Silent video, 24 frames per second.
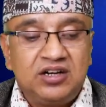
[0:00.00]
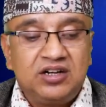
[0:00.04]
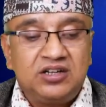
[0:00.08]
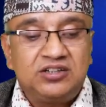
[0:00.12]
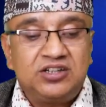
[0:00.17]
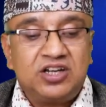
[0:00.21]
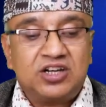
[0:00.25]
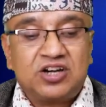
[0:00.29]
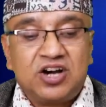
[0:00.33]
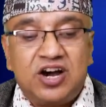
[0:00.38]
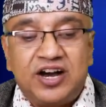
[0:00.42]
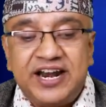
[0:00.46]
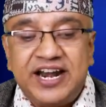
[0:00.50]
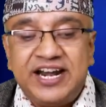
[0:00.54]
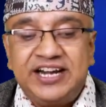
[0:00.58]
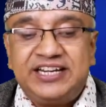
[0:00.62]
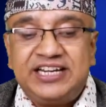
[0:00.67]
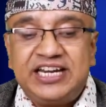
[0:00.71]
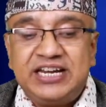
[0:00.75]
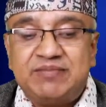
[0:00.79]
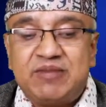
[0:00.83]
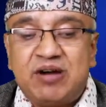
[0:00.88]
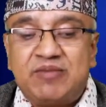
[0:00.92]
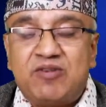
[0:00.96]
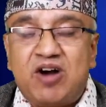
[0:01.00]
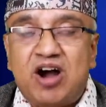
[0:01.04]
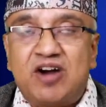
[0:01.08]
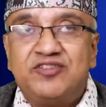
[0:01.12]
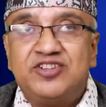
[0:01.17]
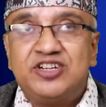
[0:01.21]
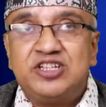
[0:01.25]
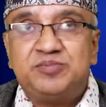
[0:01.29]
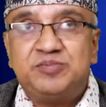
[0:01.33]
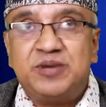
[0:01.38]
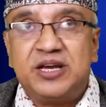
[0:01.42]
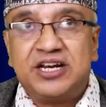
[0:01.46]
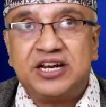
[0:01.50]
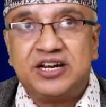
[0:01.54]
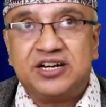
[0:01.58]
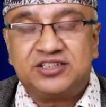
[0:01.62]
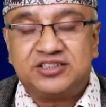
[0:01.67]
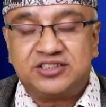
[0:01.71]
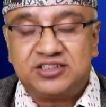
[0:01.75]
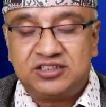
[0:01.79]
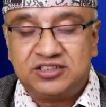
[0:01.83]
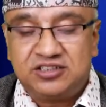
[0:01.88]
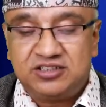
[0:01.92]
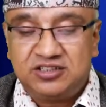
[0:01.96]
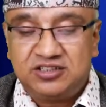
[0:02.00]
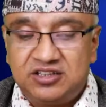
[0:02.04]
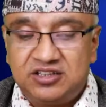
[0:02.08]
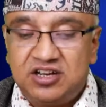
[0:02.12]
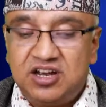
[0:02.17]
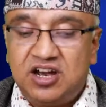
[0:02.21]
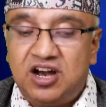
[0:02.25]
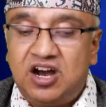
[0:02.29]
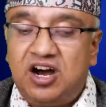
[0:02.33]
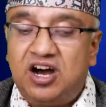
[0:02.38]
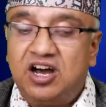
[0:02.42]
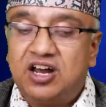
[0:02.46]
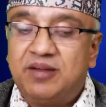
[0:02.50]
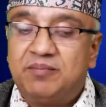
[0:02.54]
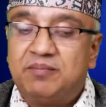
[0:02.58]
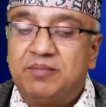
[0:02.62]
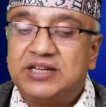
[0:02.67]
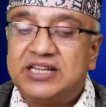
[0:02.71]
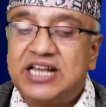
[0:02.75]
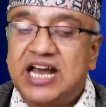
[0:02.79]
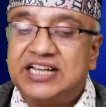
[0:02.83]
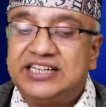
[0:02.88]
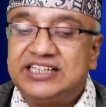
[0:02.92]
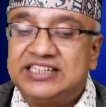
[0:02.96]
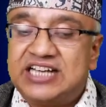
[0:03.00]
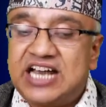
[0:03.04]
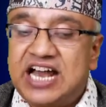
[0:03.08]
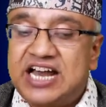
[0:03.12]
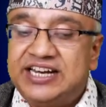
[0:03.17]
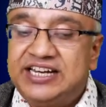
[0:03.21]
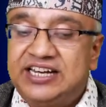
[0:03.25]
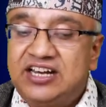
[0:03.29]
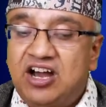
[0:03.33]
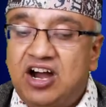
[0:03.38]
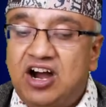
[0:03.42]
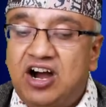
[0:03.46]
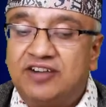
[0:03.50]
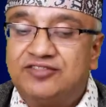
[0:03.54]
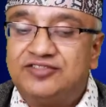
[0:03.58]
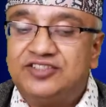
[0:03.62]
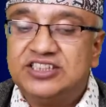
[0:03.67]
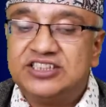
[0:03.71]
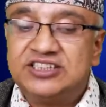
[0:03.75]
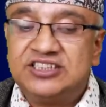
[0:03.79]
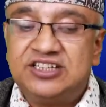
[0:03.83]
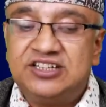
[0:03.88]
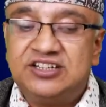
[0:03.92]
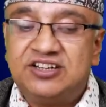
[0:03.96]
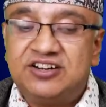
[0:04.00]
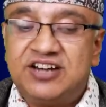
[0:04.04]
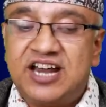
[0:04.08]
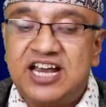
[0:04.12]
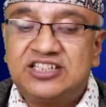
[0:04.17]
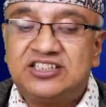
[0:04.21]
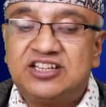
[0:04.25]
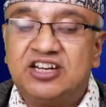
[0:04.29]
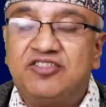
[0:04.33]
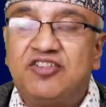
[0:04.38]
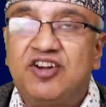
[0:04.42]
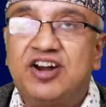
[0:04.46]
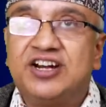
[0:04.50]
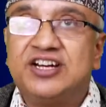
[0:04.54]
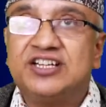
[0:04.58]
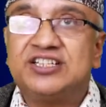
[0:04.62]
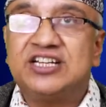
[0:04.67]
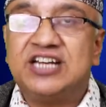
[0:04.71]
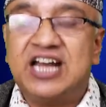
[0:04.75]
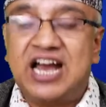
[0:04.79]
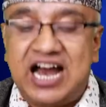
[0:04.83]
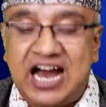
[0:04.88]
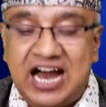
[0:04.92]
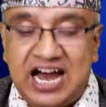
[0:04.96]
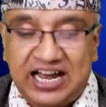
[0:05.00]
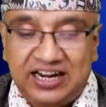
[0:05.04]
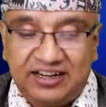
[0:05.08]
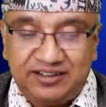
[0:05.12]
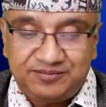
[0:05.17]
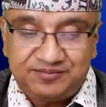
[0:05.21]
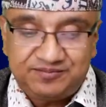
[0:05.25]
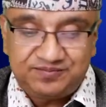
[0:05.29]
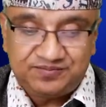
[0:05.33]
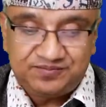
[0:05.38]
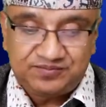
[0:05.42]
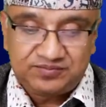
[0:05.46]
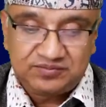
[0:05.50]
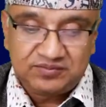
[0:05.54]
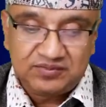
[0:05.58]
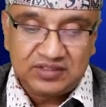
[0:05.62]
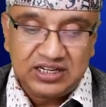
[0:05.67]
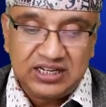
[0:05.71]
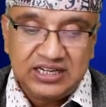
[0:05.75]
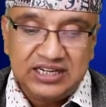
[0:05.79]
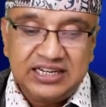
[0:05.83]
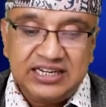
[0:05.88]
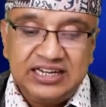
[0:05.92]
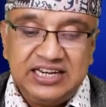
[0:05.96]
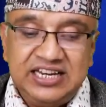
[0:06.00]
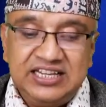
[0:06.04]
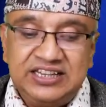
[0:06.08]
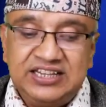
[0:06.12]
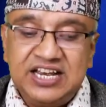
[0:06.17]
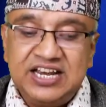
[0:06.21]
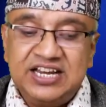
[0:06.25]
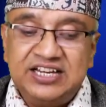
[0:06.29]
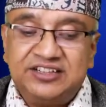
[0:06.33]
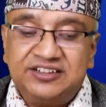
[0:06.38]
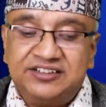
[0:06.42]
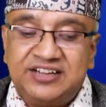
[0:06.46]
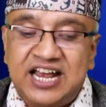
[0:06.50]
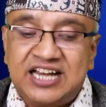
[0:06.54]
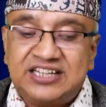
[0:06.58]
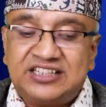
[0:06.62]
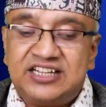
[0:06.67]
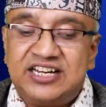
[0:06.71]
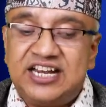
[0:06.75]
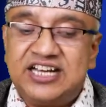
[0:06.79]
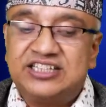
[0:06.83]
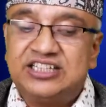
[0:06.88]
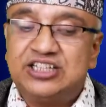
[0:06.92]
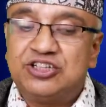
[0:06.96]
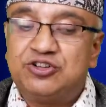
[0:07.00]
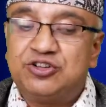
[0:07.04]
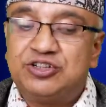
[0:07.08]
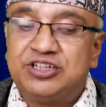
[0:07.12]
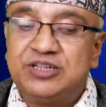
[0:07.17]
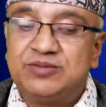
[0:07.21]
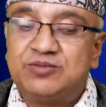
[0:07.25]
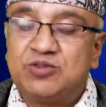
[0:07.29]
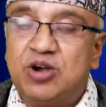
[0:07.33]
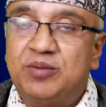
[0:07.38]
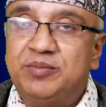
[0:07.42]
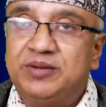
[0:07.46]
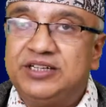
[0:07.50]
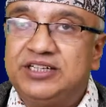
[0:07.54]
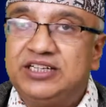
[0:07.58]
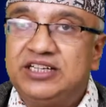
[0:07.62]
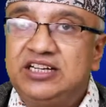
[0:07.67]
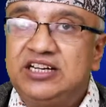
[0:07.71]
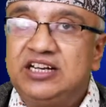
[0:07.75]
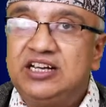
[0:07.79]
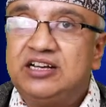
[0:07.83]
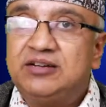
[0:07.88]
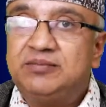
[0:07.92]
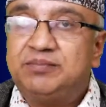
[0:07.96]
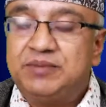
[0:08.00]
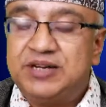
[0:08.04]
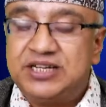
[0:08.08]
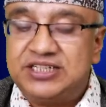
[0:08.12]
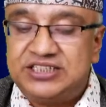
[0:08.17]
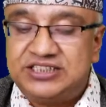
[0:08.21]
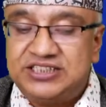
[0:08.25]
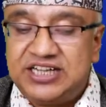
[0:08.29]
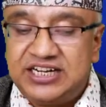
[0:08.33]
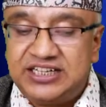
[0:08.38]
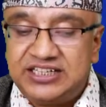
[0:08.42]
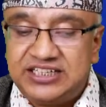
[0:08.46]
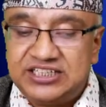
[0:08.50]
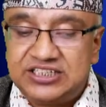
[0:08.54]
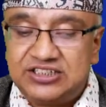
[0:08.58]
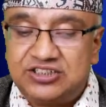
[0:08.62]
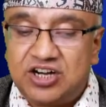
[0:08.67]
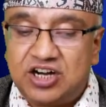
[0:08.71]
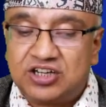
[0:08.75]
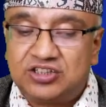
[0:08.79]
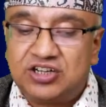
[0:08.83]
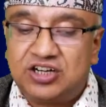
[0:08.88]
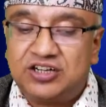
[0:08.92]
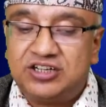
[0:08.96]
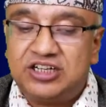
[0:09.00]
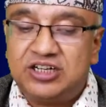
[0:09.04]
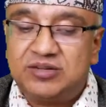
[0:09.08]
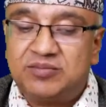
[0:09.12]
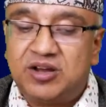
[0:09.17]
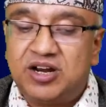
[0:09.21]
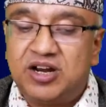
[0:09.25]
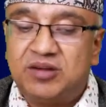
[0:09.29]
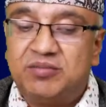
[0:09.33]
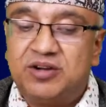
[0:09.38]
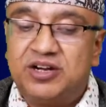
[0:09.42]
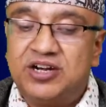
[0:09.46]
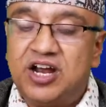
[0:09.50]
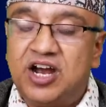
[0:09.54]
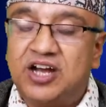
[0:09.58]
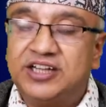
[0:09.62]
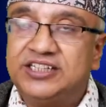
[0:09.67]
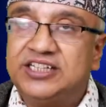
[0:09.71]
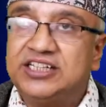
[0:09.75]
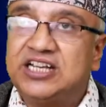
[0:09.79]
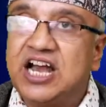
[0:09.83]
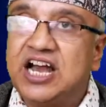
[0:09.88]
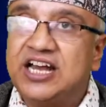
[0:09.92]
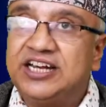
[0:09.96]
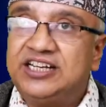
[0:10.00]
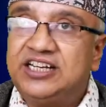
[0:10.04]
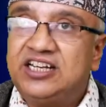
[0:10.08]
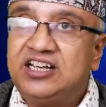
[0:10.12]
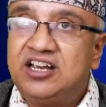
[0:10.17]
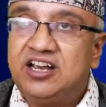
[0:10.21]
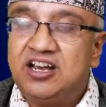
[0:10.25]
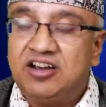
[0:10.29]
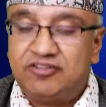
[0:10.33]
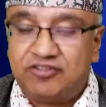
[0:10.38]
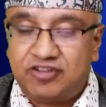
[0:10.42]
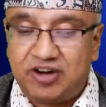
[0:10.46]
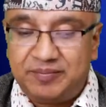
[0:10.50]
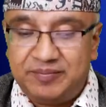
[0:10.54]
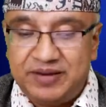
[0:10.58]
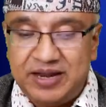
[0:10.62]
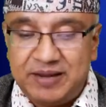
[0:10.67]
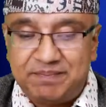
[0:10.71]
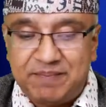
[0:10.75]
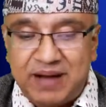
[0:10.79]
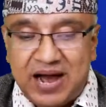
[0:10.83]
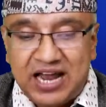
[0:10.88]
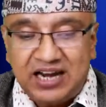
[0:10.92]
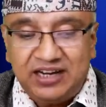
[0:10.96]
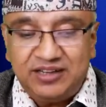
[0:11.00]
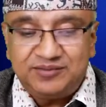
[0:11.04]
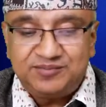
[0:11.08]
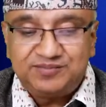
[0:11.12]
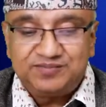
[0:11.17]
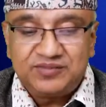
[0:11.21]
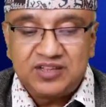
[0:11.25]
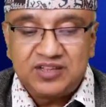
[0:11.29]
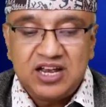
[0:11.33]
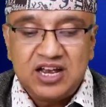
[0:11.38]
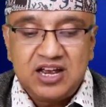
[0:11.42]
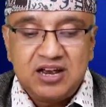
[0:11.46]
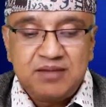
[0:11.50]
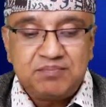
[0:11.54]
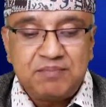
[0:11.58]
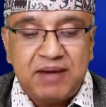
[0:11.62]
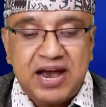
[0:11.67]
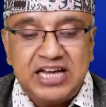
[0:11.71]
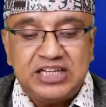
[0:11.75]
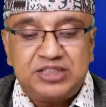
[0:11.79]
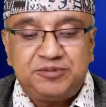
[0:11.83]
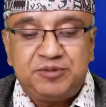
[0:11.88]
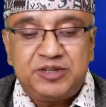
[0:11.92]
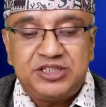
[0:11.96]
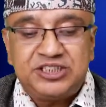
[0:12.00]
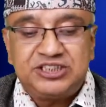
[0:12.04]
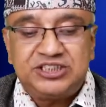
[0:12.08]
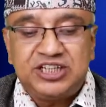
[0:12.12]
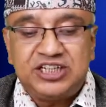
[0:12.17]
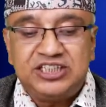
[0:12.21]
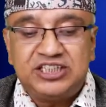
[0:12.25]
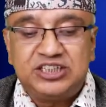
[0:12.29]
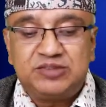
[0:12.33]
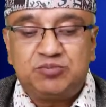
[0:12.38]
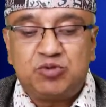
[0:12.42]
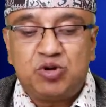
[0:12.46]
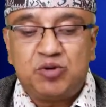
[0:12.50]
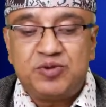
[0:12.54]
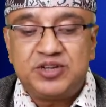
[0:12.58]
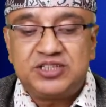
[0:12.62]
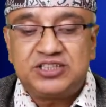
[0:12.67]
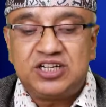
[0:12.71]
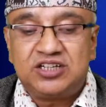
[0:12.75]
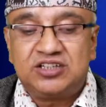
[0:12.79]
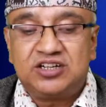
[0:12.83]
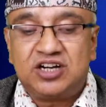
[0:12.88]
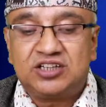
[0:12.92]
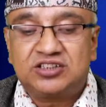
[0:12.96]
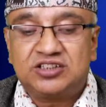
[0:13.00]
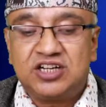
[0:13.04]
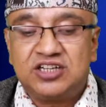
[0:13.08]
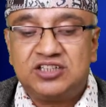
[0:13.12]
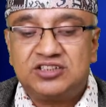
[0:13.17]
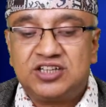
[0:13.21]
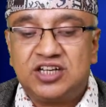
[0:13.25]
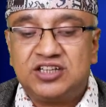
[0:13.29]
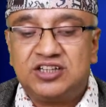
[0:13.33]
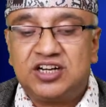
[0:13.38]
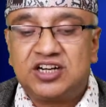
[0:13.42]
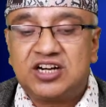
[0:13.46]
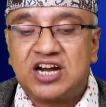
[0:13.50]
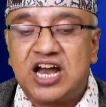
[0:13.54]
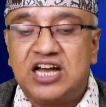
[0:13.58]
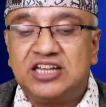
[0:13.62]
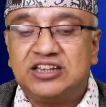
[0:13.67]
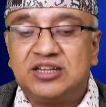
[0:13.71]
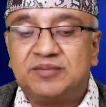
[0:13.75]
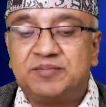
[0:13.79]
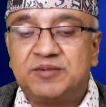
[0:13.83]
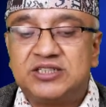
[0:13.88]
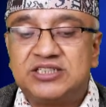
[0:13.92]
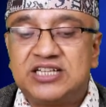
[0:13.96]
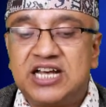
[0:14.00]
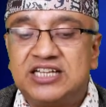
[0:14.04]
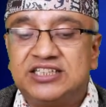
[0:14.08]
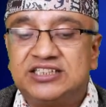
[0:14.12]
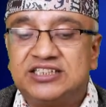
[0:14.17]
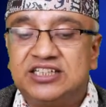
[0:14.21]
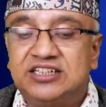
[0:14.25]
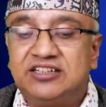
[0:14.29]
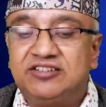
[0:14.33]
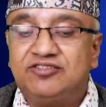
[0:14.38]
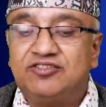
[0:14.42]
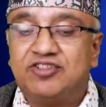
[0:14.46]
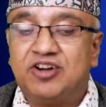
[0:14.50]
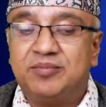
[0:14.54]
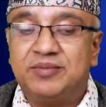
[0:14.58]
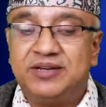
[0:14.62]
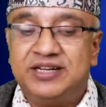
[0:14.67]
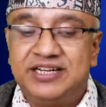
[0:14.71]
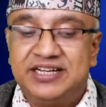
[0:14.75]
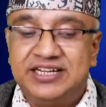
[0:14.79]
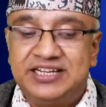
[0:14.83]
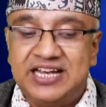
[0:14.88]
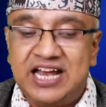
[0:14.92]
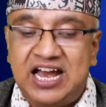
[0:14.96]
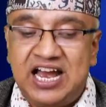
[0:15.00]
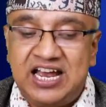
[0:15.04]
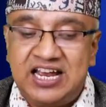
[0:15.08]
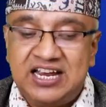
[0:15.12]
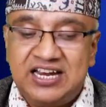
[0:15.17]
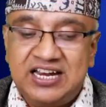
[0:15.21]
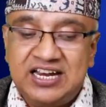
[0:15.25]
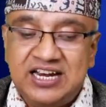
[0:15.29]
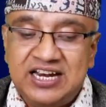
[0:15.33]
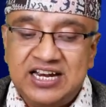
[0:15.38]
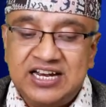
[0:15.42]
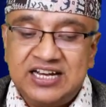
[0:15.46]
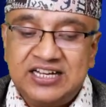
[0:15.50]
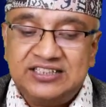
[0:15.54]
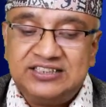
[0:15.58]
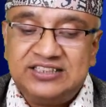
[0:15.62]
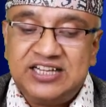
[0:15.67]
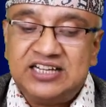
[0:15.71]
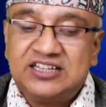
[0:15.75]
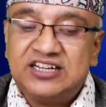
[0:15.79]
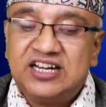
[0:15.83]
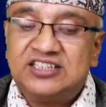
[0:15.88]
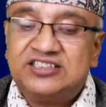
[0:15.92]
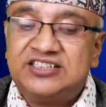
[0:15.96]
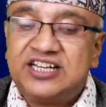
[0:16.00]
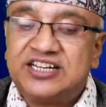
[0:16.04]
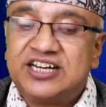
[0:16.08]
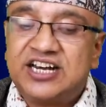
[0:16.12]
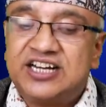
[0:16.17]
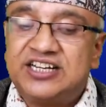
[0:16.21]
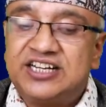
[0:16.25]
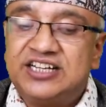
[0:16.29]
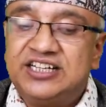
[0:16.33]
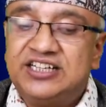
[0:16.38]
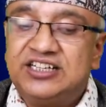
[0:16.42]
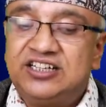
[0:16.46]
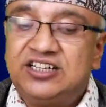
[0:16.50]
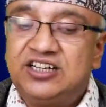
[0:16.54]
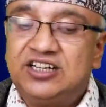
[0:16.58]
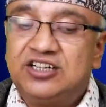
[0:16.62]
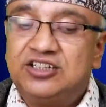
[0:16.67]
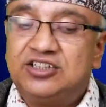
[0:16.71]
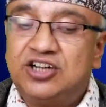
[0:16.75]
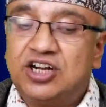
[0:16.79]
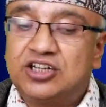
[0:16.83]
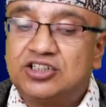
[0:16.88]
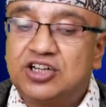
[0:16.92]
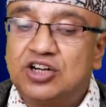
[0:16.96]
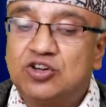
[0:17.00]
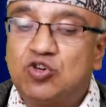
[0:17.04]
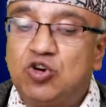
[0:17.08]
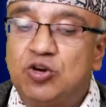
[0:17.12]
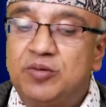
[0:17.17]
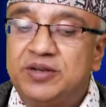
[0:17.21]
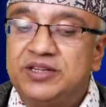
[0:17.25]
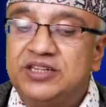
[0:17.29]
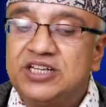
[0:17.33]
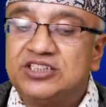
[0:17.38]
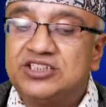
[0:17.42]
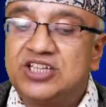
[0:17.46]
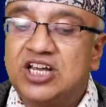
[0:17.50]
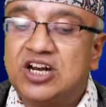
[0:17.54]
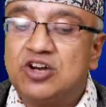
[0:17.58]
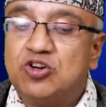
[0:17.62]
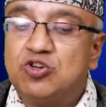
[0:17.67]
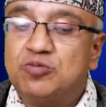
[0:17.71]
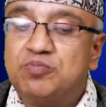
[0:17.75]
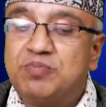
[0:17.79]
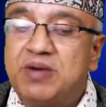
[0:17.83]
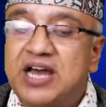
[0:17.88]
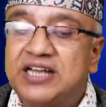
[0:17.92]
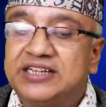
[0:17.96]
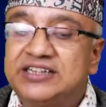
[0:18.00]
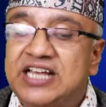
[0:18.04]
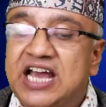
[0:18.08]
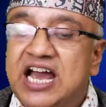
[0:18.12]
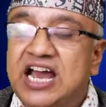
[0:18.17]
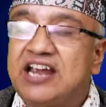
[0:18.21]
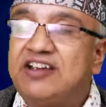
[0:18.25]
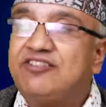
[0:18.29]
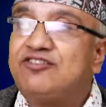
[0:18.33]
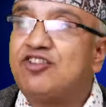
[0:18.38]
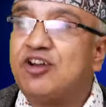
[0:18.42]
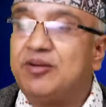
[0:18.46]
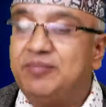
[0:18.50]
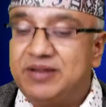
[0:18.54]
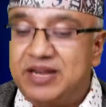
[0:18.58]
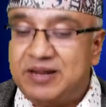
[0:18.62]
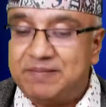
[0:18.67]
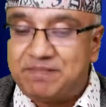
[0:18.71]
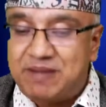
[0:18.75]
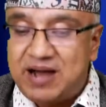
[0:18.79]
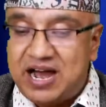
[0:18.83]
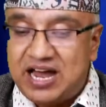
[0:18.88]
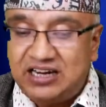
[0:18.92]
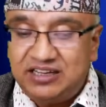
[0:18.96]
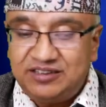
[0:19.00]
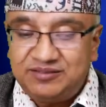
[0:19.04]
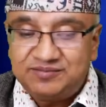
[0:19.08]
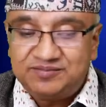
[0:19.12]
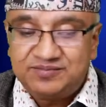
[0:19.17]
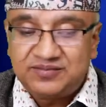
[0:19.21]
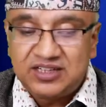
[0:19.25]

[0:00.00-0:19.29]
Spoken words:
The current team of office bearers or Padadikari of this International Federation are: in the International Executive Committee, President is Dr. Nirmala Mani Adhikari from Nepal. Vice President is Professor Dr. Chandrakanta Prasad Singh from India. General Secretary Dr. Govinda Saran Upadhyaya from Nepal.